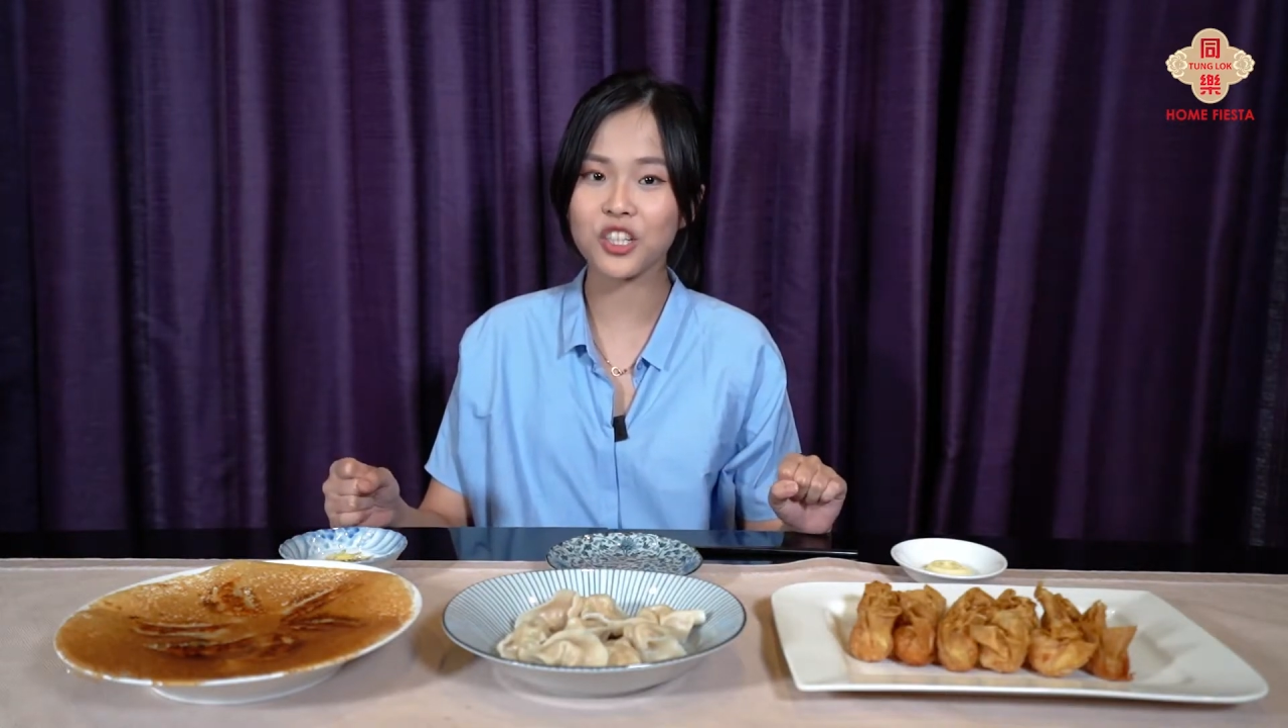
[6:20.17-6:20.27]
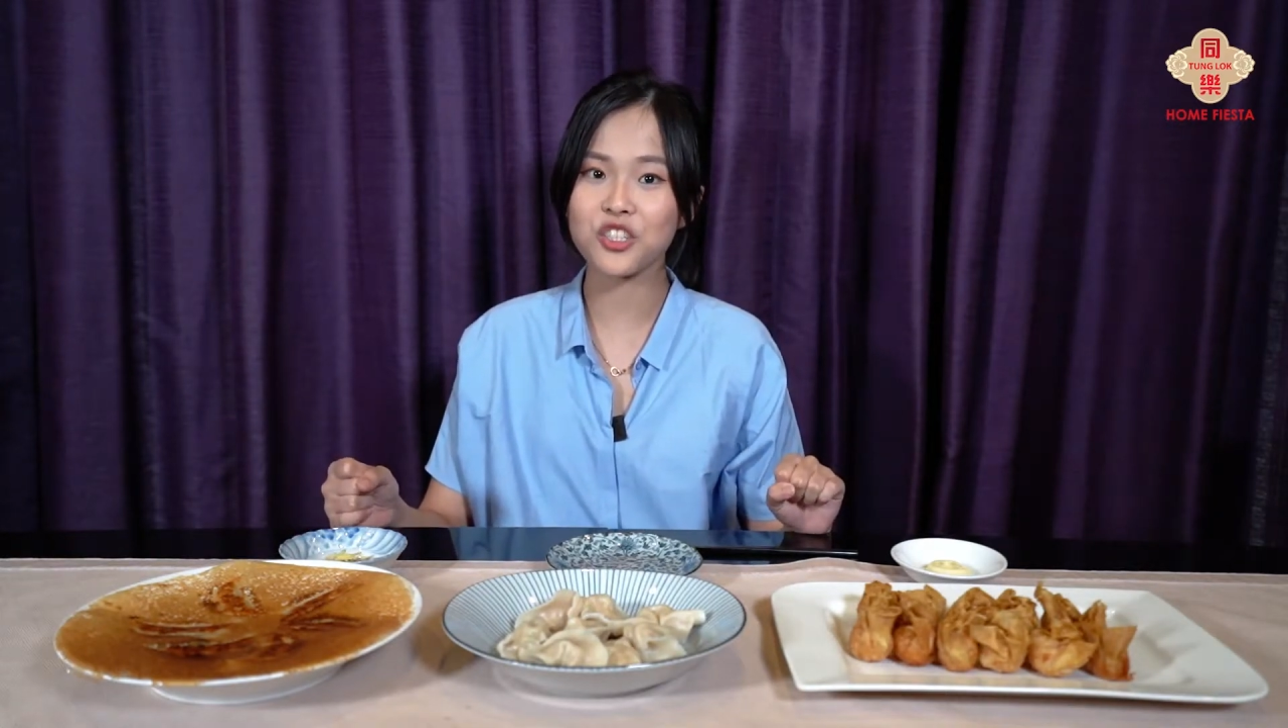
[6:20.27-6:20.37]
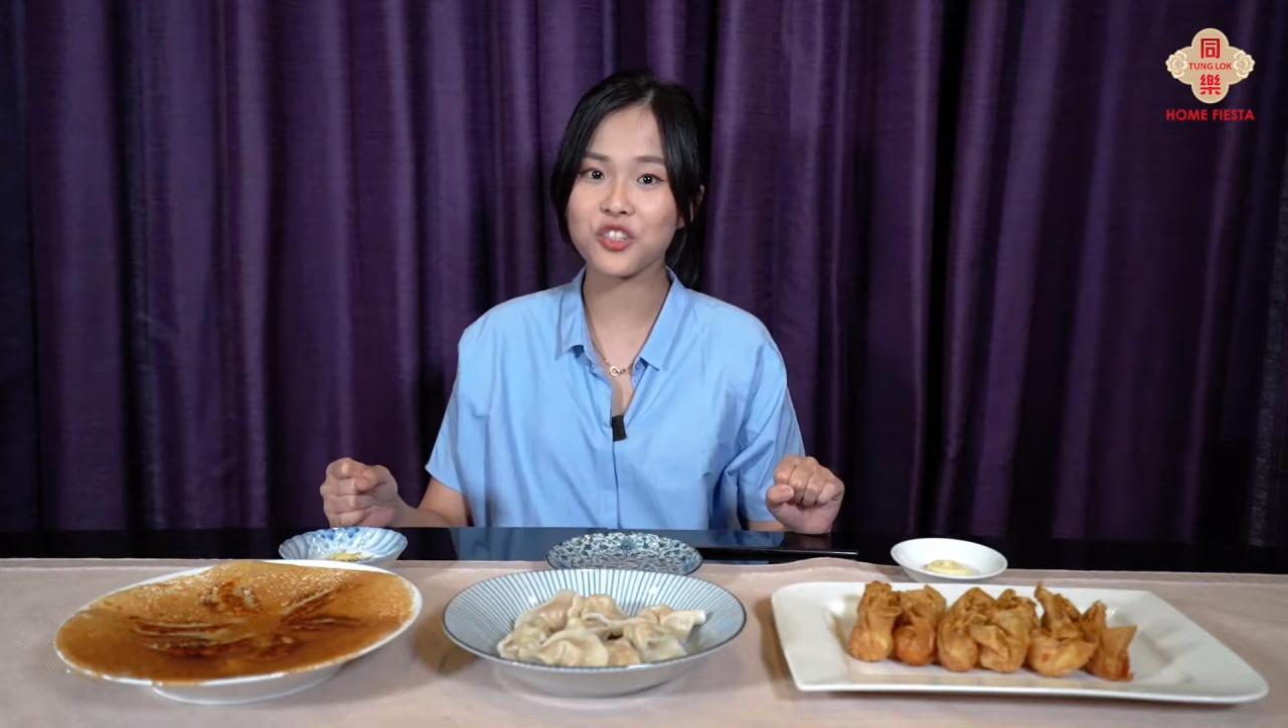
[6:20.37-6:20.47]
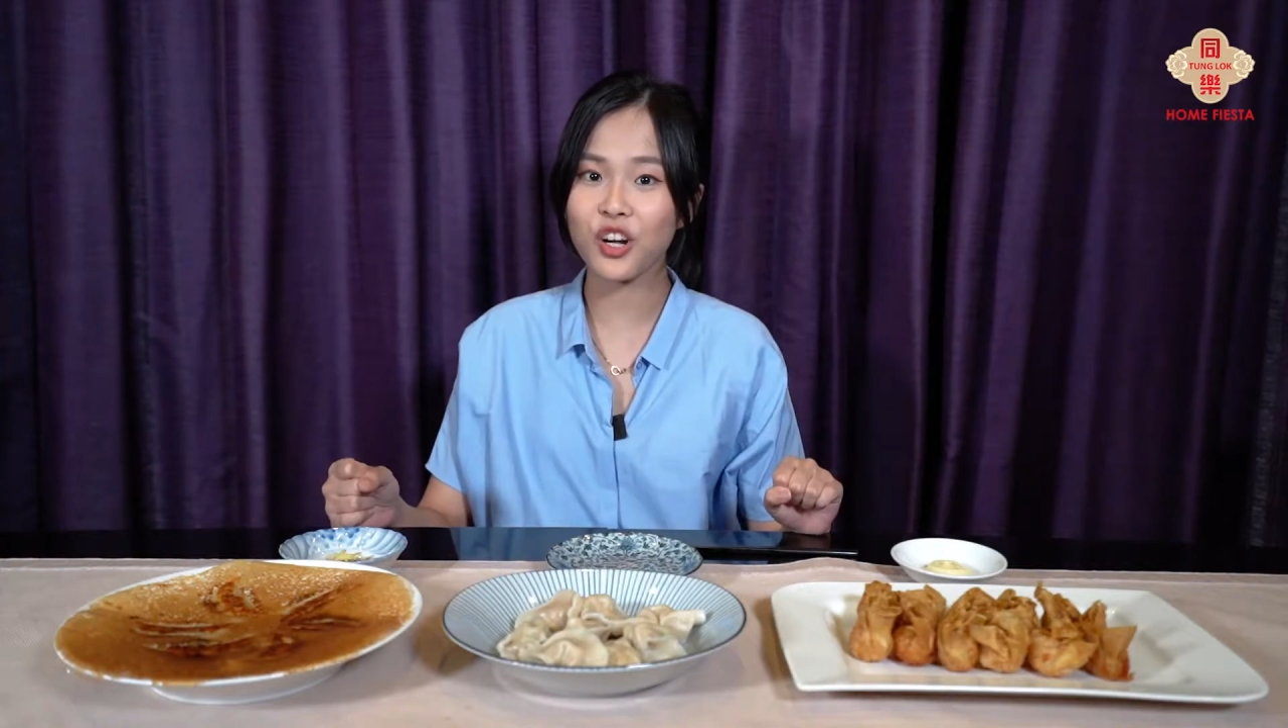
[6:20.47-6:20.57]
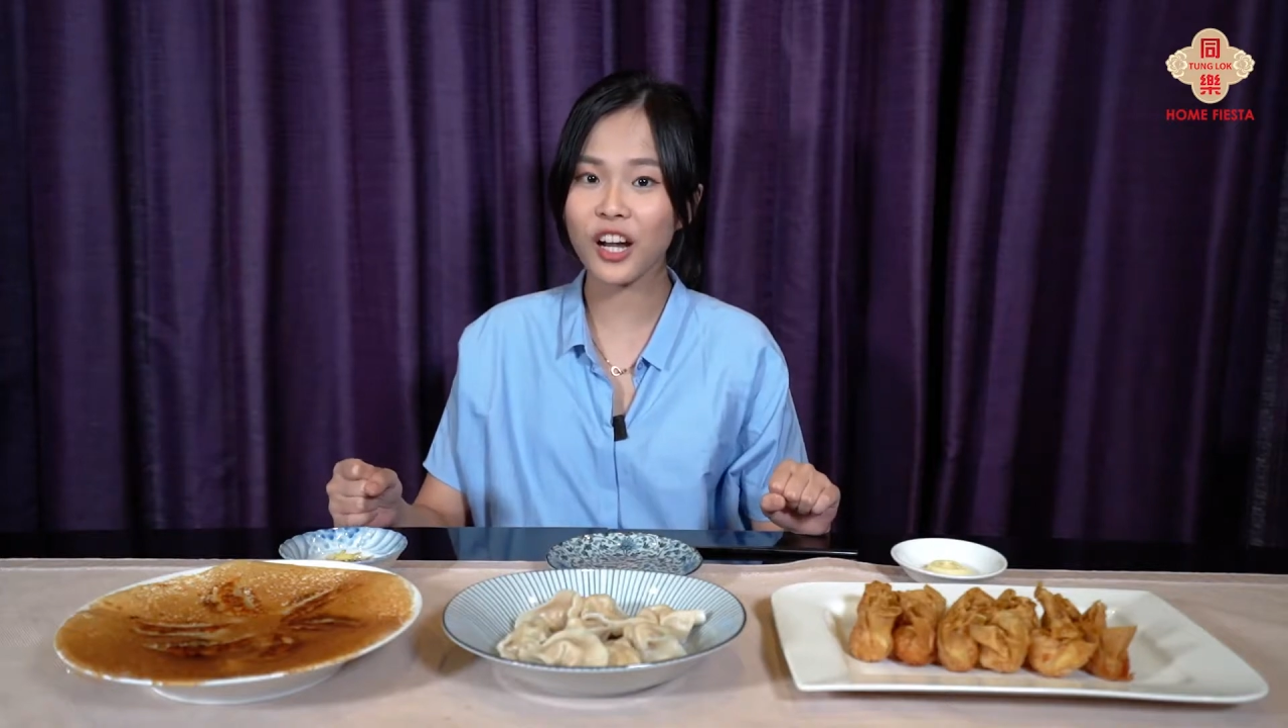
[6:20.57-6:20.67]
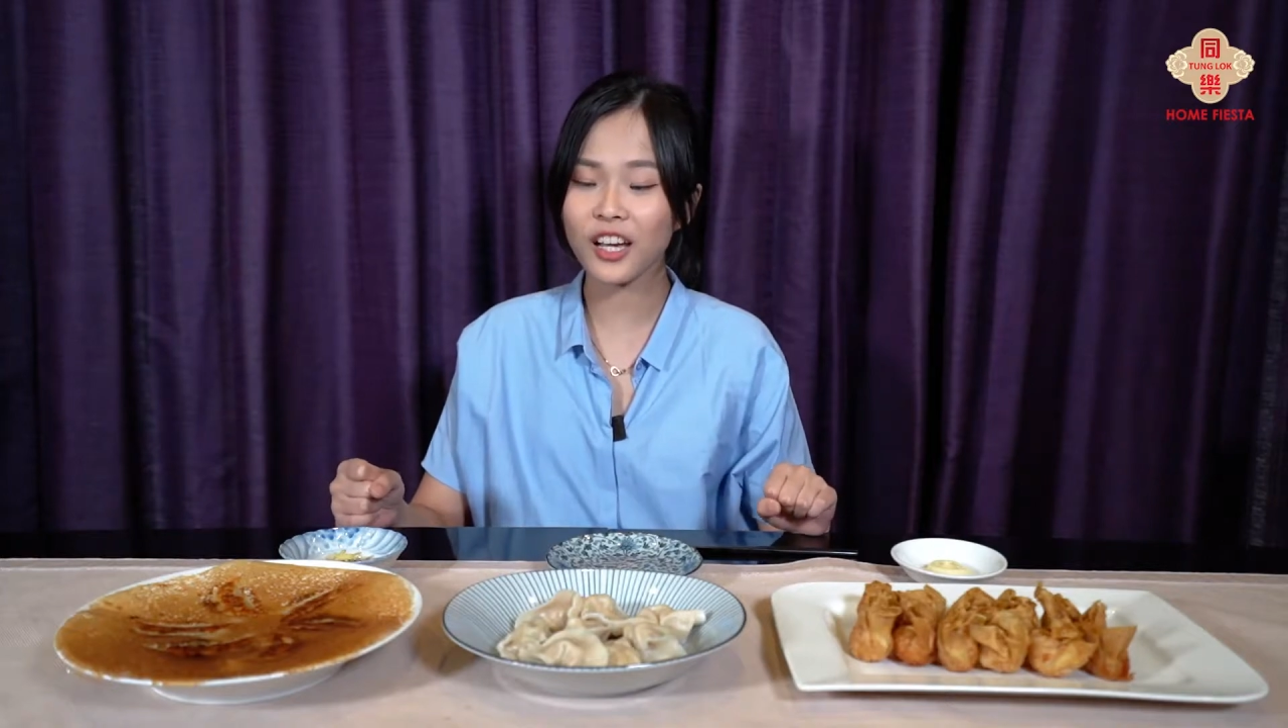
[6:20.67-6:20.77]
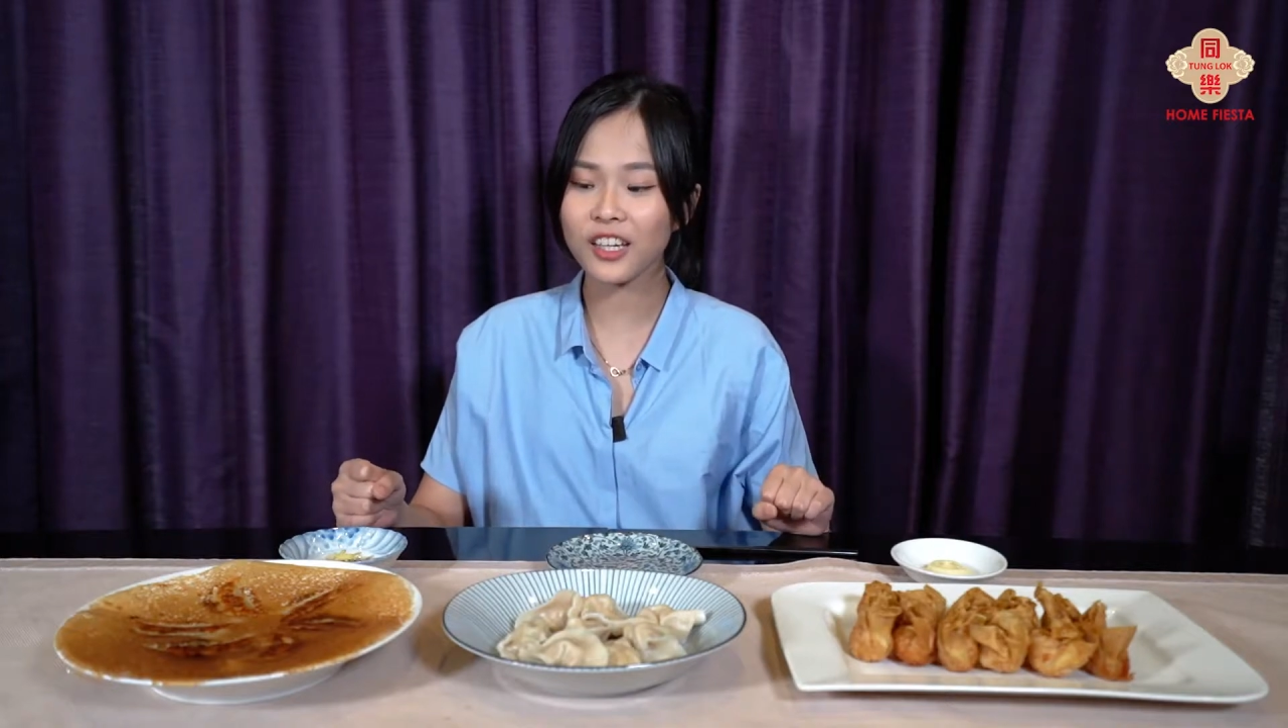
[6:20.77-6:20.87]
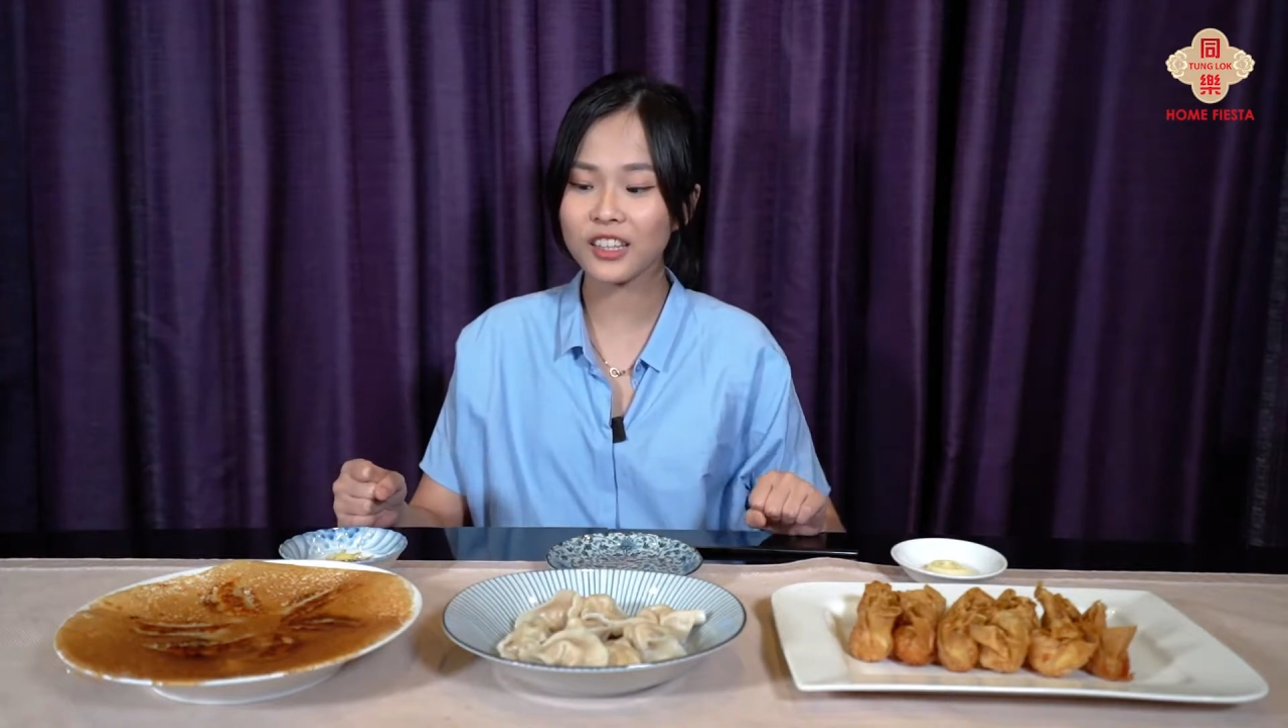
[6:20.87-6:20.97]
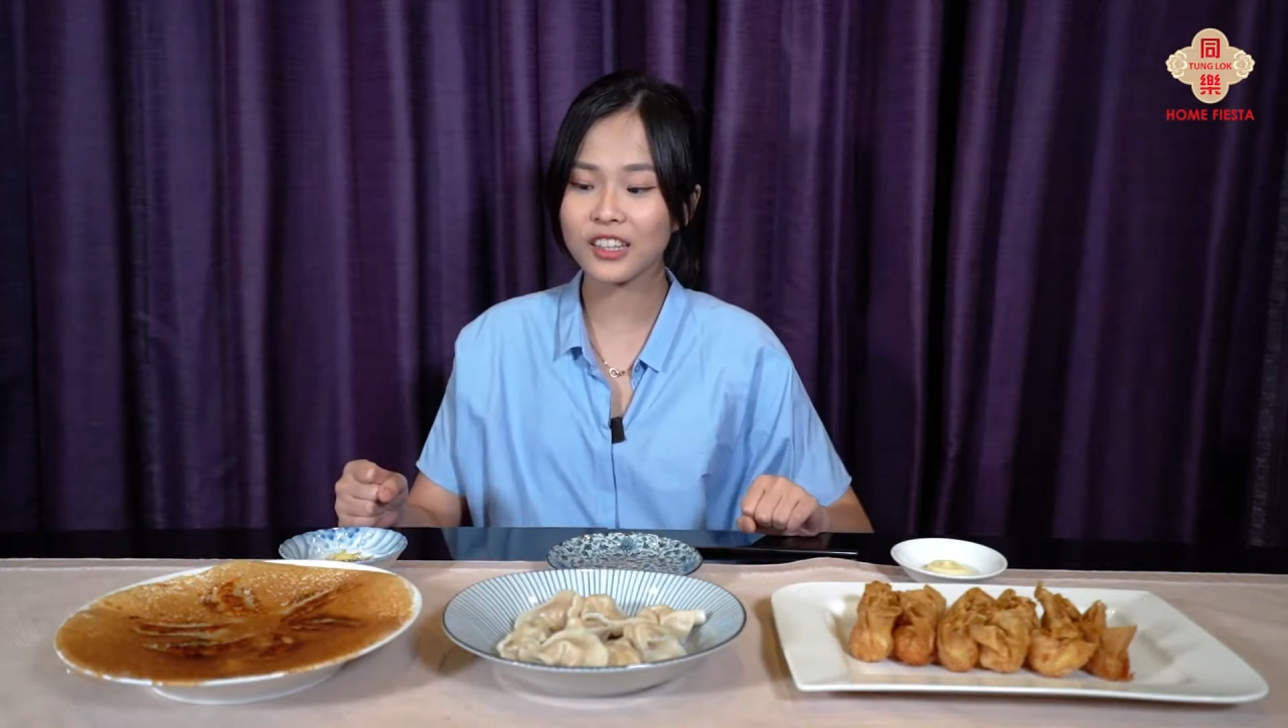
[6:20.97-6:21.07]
try